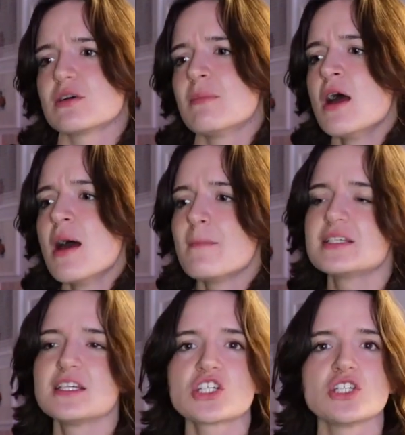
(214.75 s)
some
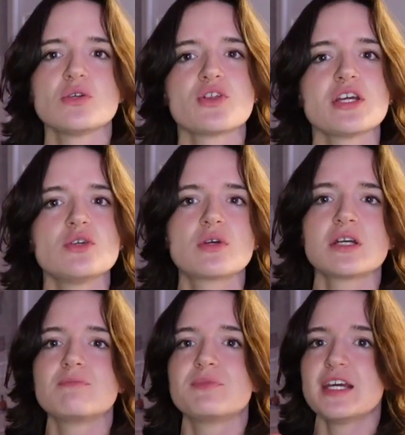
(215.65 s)
position you think you
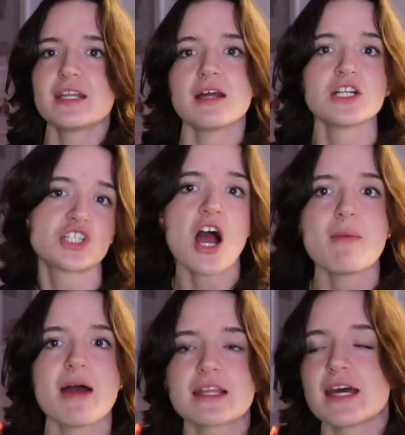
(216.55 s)
could get a
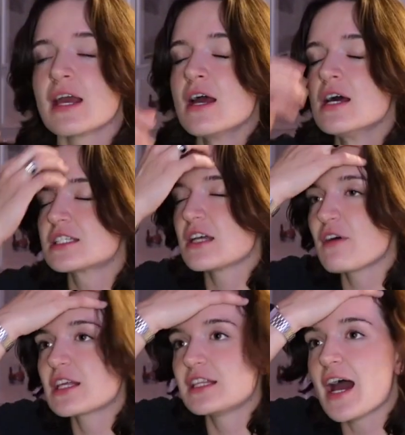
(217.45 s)
job at, like
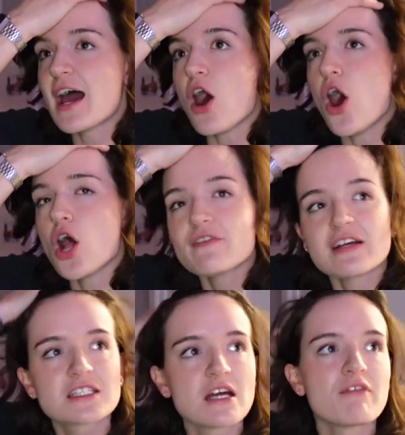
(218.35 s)
stuff like that. All
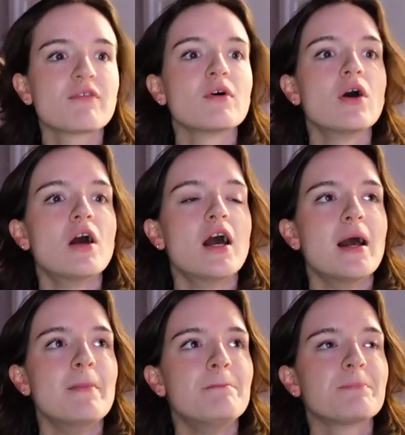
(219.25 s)
of that stuff,
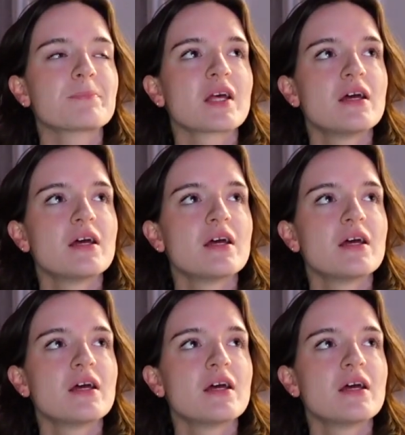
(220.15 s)
um,